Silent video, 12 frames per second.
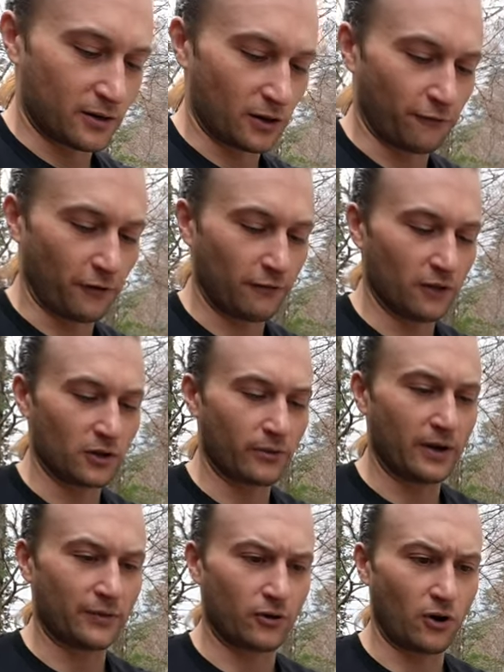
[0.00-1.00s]
kerfuffling
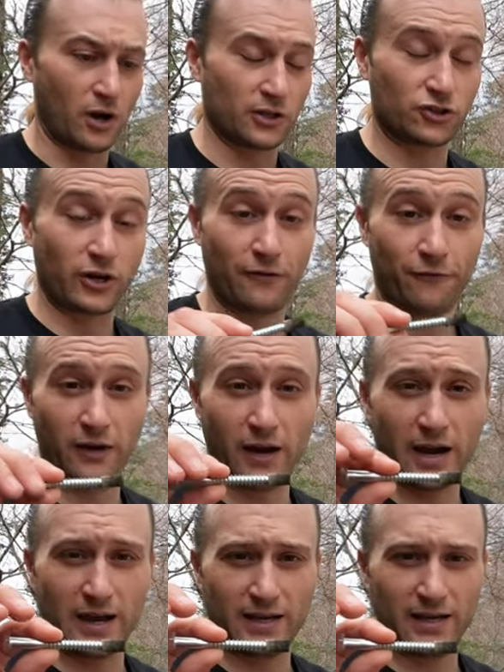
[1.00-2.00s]
around the garage trying to figure out
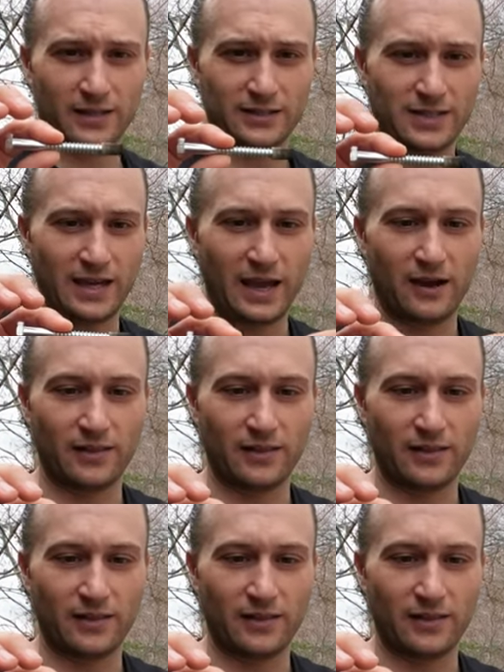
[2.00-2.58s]
how to get this thing out.